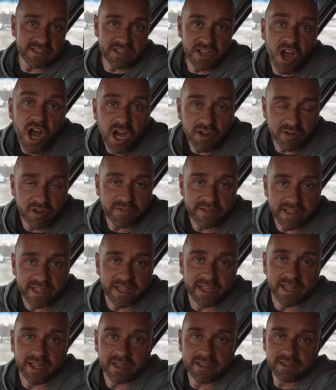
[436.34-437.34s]
a car over
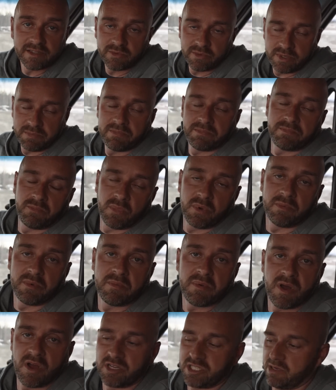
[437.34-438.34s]
here. When we
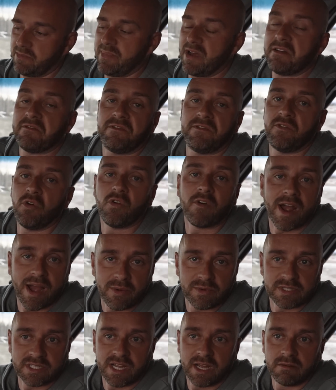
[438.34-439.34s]
parked up about 4
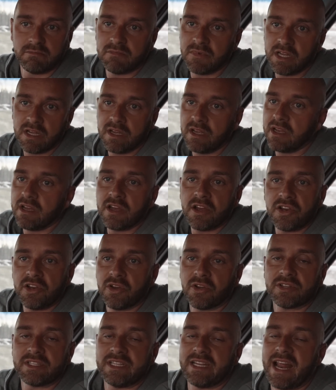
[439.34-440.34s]
hours ago,
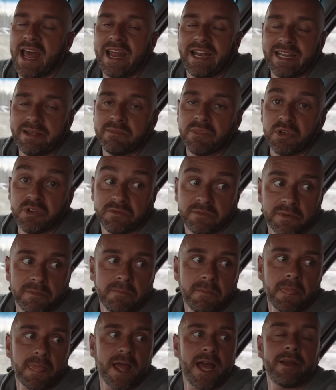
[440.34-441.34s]
not seen any
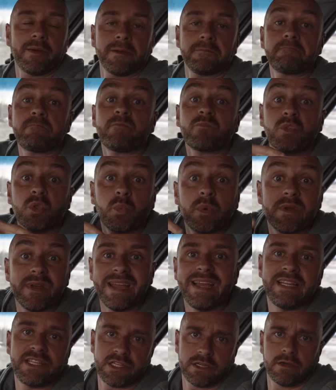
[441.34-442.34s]
movement. Anyway, we were
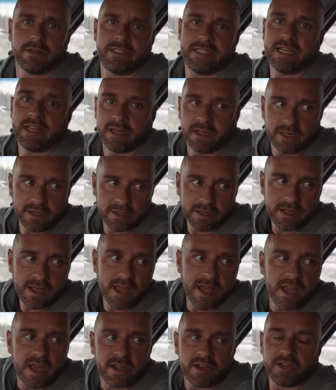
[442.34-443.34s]
eating our dinner.
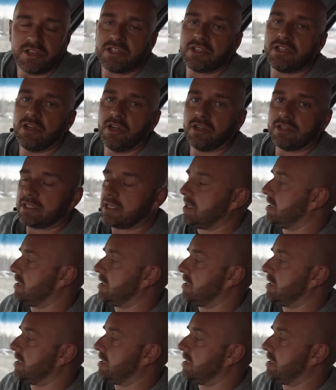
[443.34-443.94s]
I just looked,